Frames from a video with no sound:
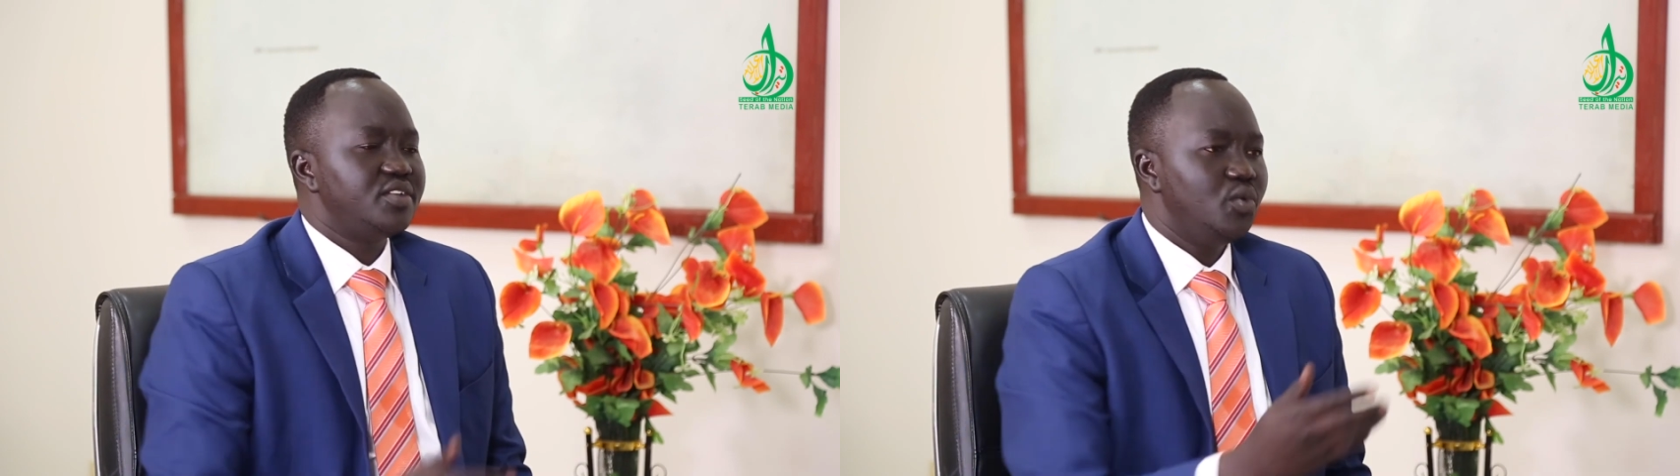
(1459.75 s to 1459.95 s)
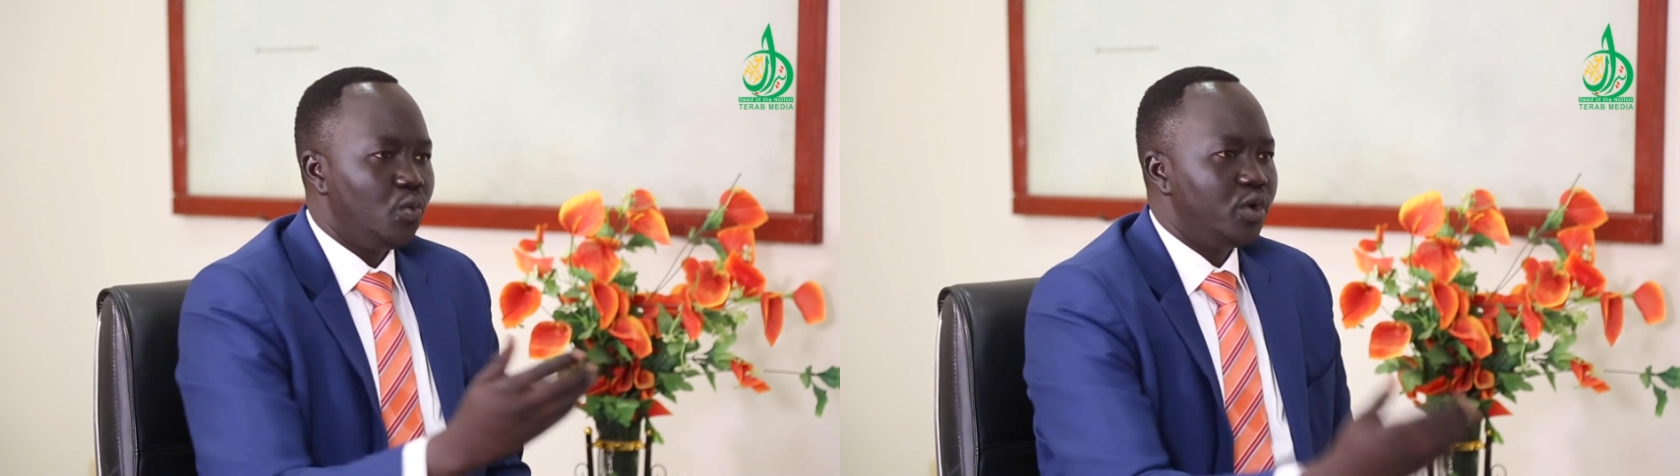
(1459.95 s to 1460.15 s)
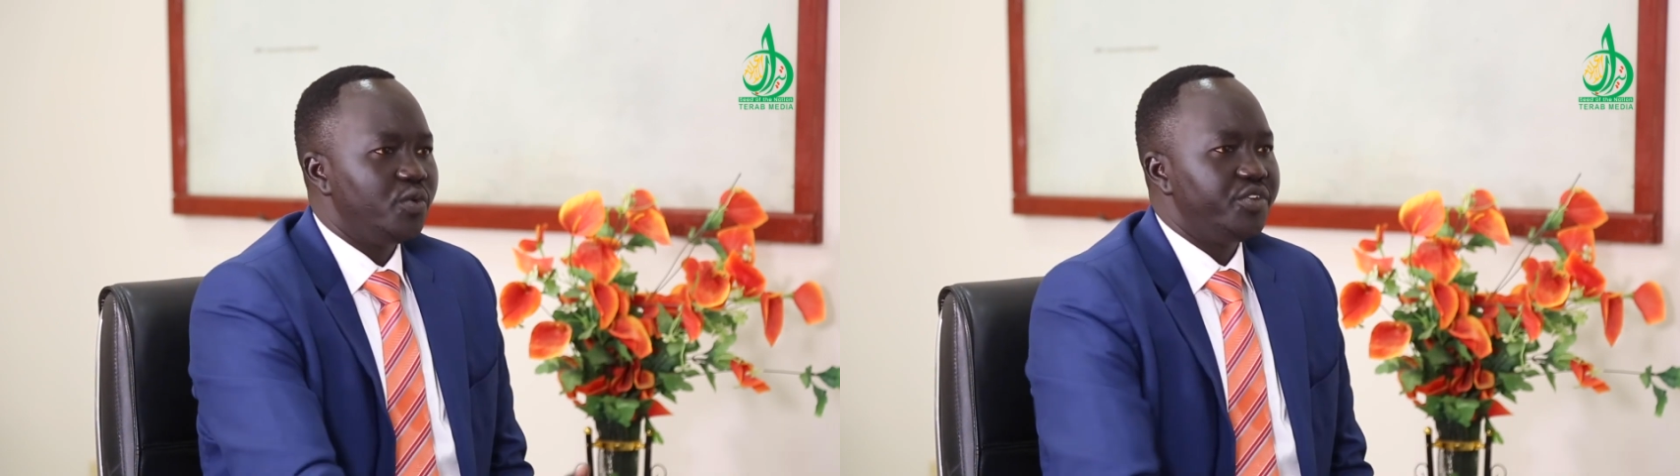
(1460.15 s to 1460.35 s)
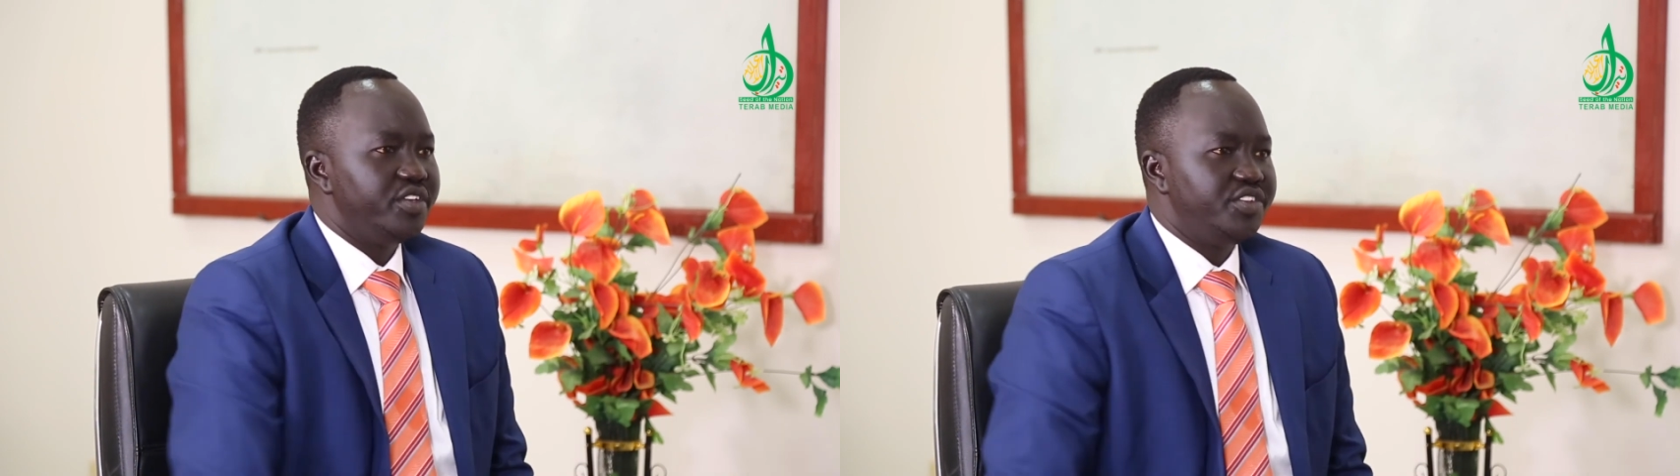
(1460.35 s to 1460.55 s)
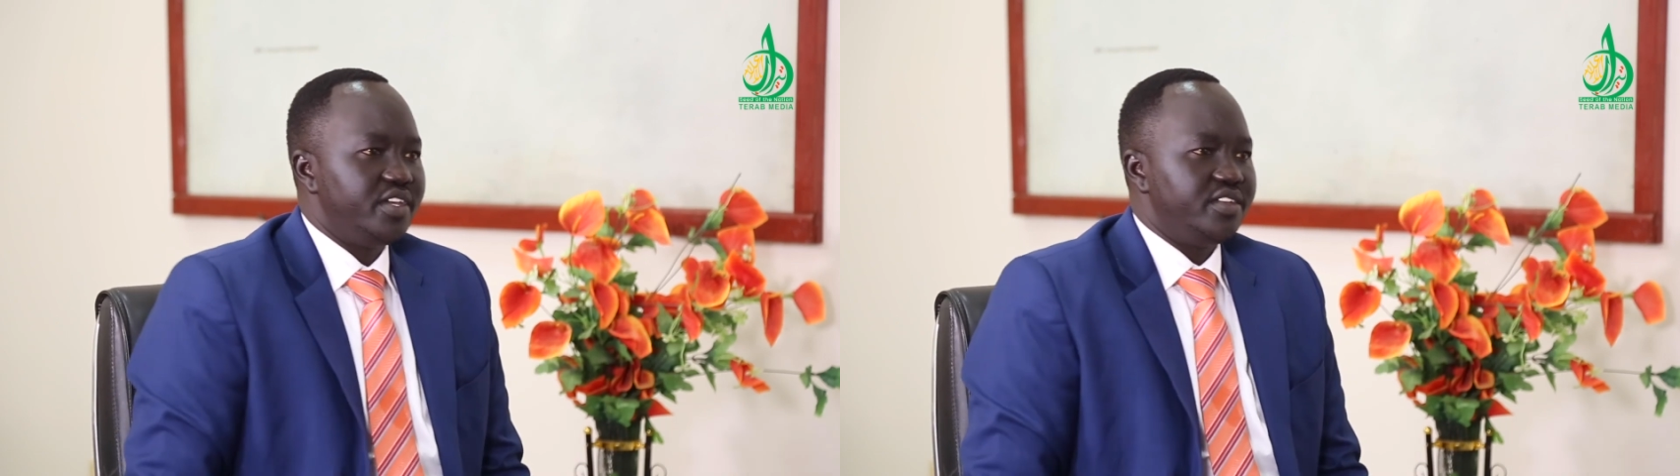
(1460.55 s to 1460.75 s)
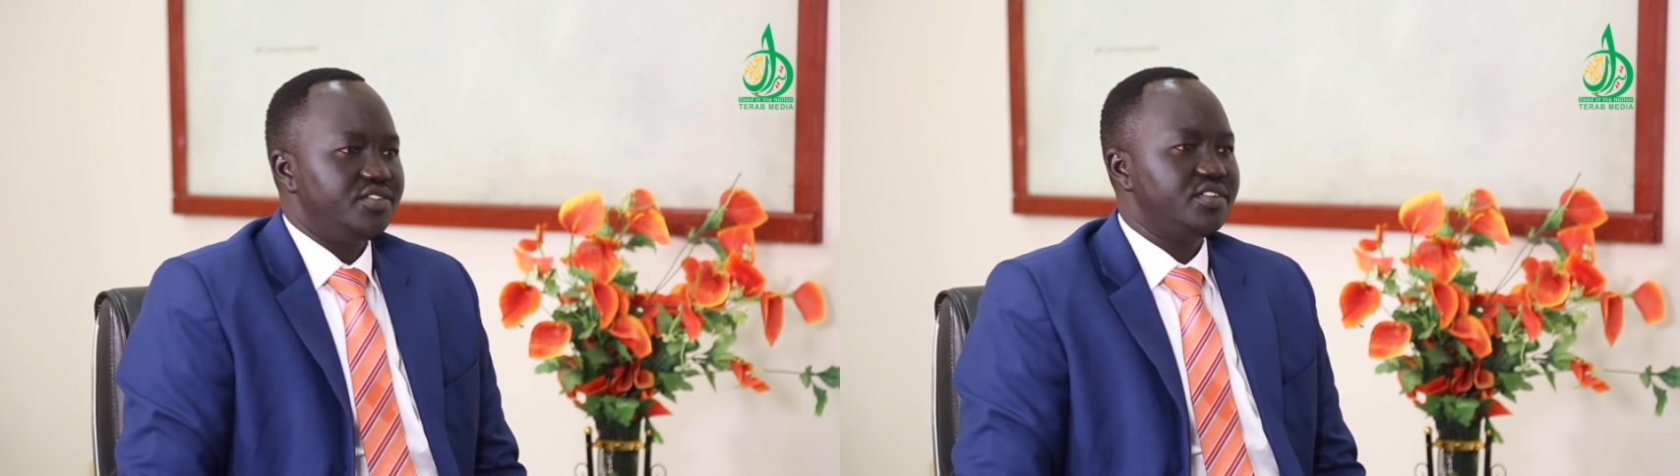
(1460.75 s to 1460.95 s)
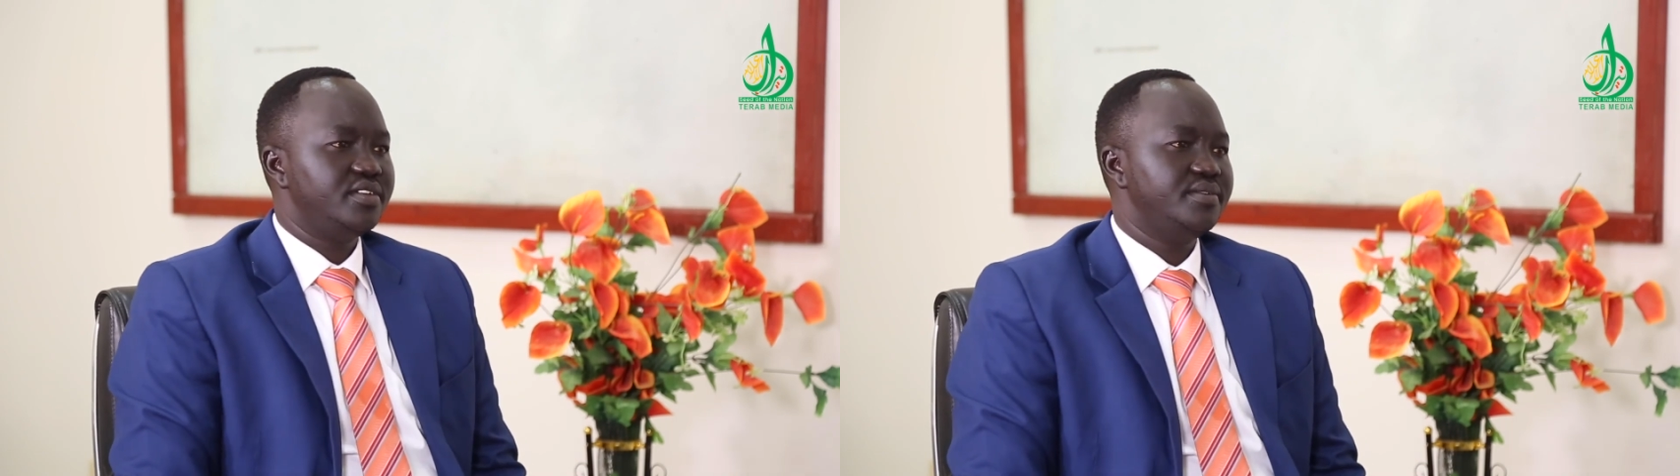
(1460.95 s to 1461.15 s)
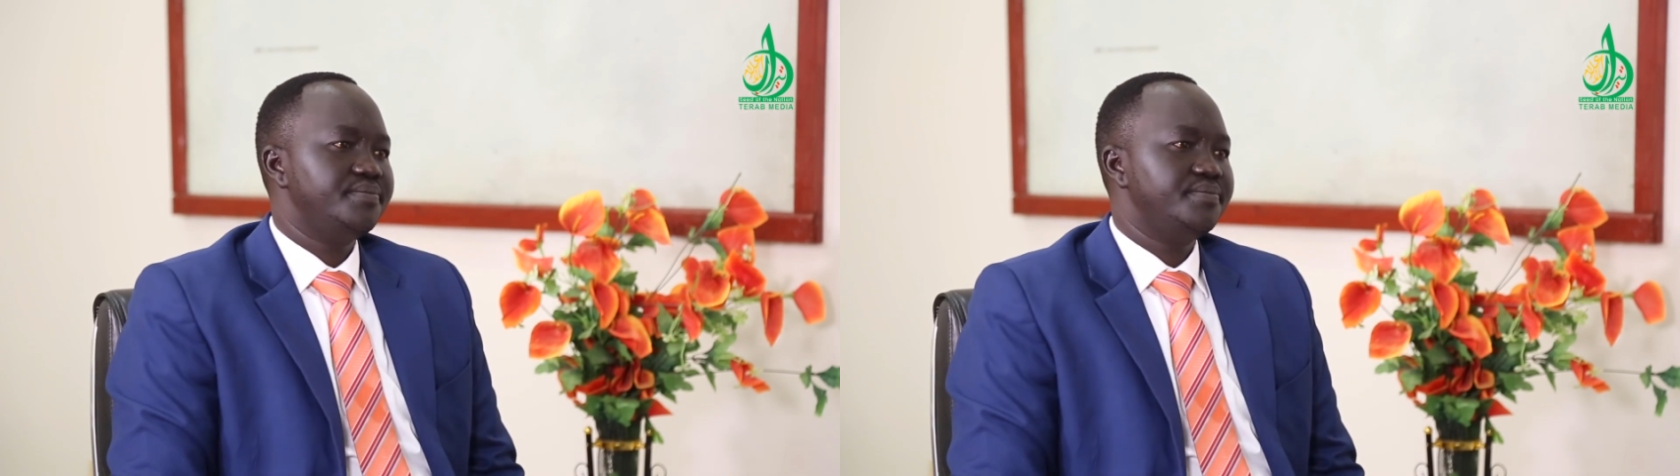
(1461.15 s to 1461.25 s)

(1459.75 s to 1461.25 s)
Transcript: Yeah. What was the change?